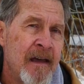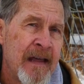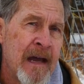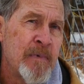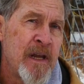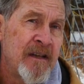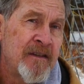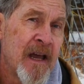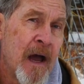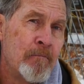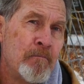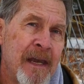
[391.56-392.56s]
That means
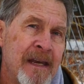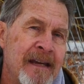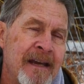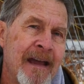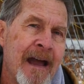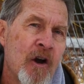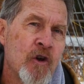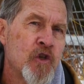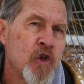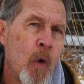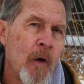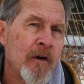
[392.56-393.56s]
amending our
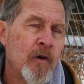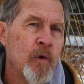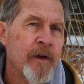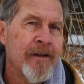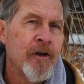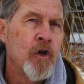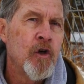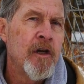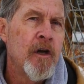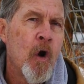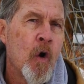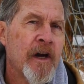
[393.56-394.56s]
soil with
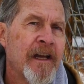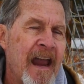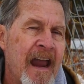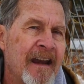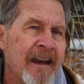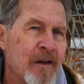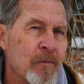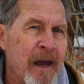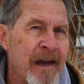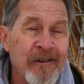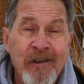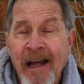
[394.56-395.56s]
good organic
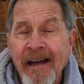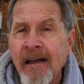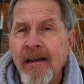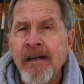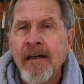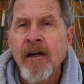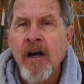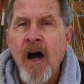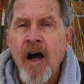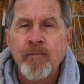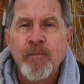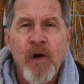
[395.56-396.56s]
matter like
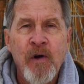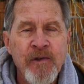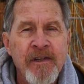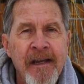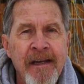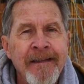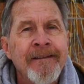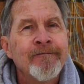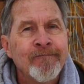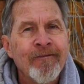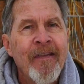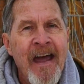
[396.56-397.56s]
compost.
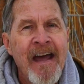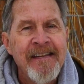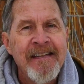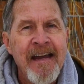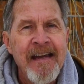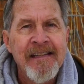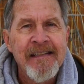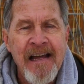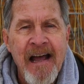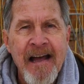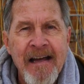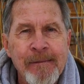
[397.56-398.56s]
That takes
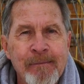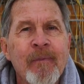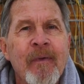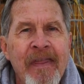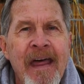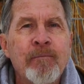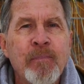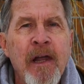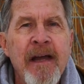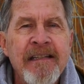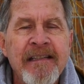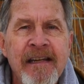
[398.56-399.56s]
time. That
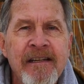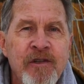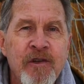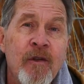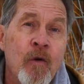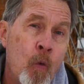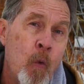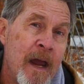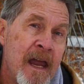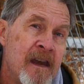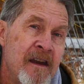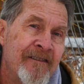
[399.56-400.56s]
plays into the
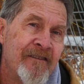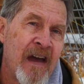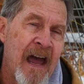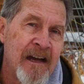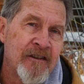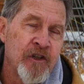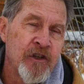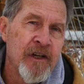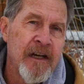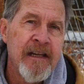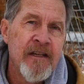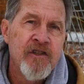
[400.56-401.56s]
win
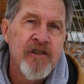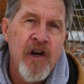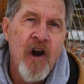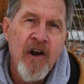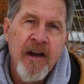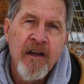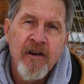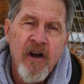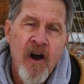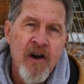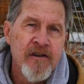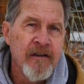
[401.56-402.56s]
factor in starting a
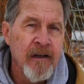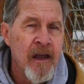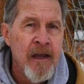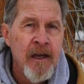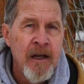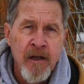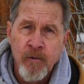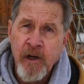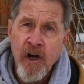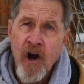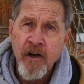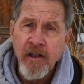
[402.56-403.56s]
garden.
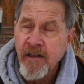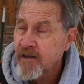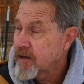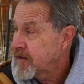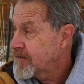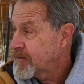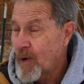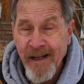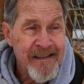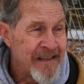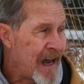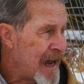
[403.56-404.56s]
Regardless of
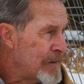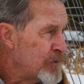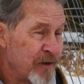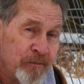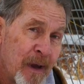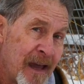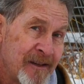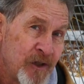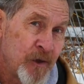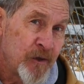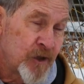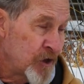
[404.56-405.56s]
what type of bed
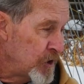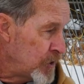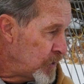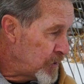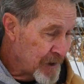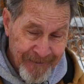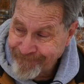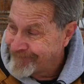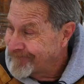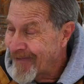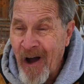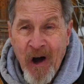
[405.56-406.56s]
you choose,
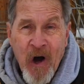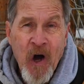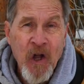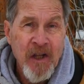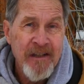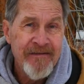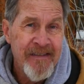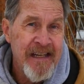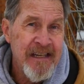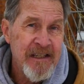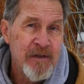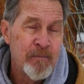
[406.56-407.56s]
all of
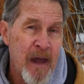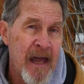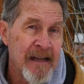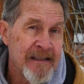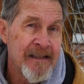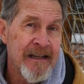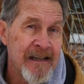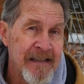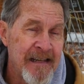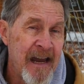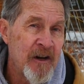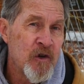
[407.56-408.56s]
these beds, the
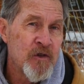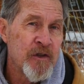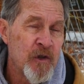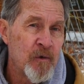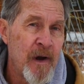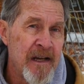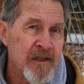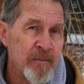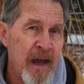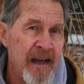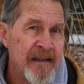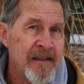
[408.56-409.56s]
containers and the raised
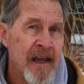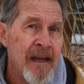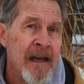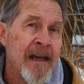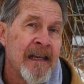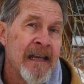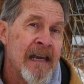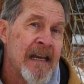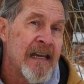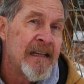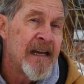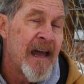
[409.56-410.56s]
beds,
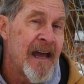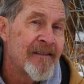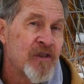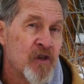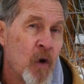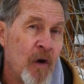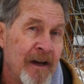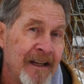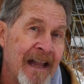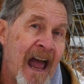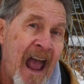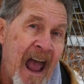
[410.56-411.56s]
need to have
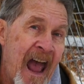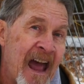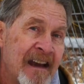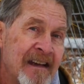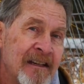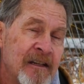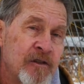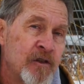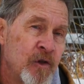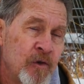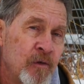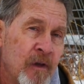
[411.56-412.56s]
soil added
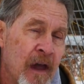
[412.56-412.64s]
to